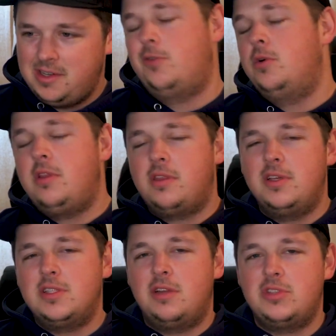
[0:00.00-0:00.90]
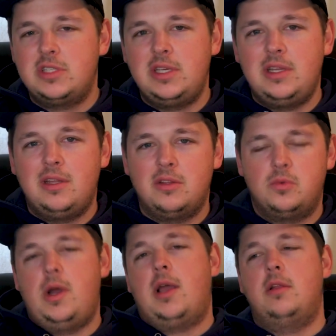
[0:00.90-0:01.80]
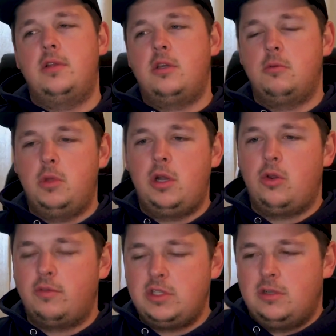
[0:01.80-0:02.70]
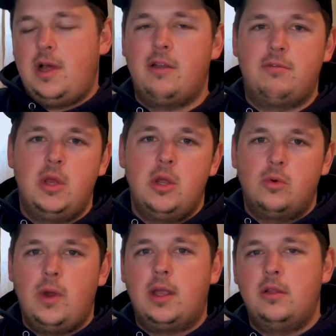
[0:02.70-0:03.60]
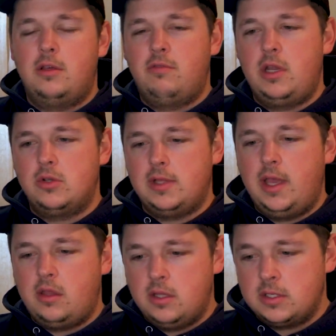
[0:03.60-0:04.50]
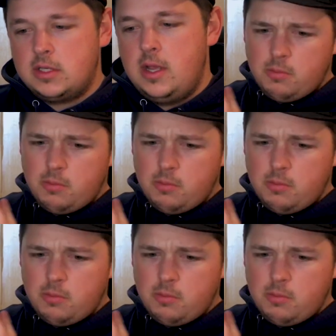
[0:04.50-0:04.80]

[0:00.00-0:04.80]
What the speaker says: And one of the things that I've seen in the Rocket League community, or I've seen a lot of Rocket League videos like this,